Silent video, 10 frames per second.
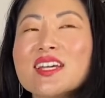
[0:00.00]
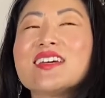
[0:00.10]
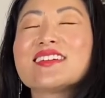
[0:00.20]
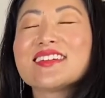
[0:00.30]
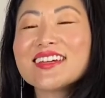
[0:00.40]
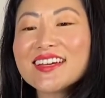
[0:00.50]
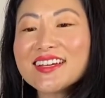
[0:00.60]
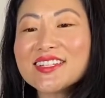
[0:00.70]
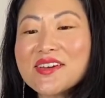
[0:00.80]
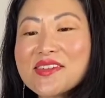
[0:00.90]

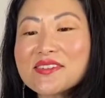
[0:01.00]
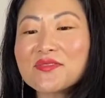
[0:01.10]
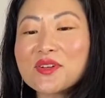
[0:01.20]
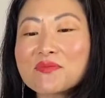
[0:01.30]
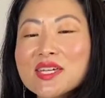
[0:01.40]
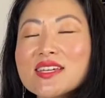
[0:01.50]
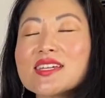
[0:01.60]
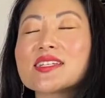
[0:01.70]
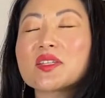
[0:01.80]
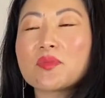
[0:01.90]
Yeah, so I think for
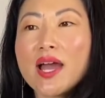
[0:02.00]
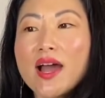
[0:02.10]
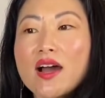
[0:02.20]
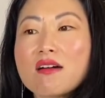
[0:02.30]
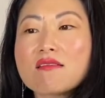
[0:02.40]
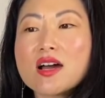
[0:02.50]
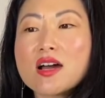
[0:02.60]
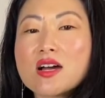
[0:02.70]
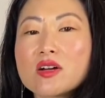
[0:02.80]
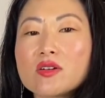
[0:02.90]
me, it's
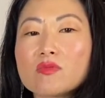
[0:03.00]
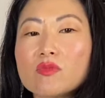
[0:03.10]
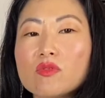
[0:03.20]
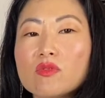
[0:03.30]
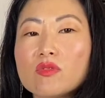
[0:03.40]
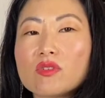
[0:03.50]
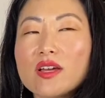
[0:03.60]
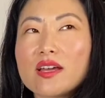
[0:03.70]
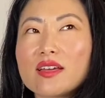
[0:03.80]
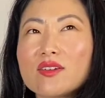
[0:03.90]
about
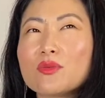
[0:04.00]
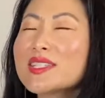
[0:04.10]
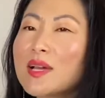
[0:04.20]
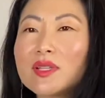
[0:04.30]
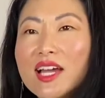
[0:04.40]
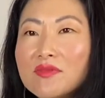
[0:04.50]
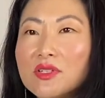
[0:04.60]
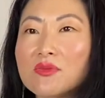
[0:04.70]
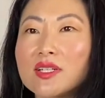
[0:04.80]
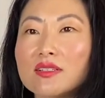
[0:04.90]
what type of life do
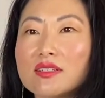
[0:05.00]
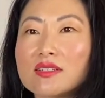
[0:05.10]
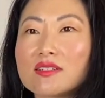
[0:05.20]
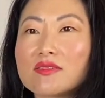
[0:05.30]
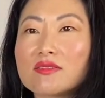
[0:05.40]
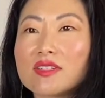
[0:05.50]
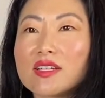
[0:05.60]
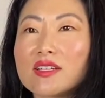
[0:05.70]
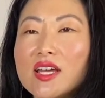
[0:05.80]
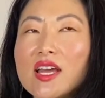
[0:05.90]
you want to live?
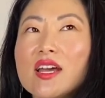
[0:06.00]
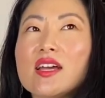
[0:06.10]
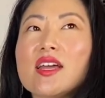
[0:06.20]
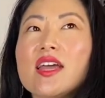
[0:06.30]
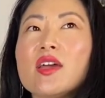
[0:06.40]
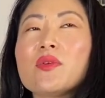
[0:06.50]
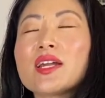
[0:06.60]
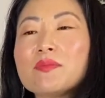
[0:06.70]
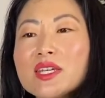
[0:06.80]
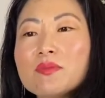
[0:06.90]
And what
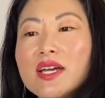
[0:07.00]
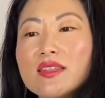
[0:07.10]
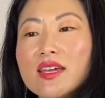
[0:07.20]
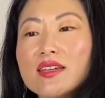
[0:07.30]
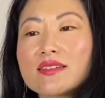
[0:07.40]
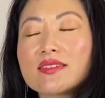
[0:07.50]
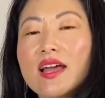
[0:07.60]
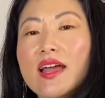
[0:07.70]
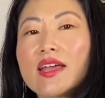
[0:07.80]
I mean by that is like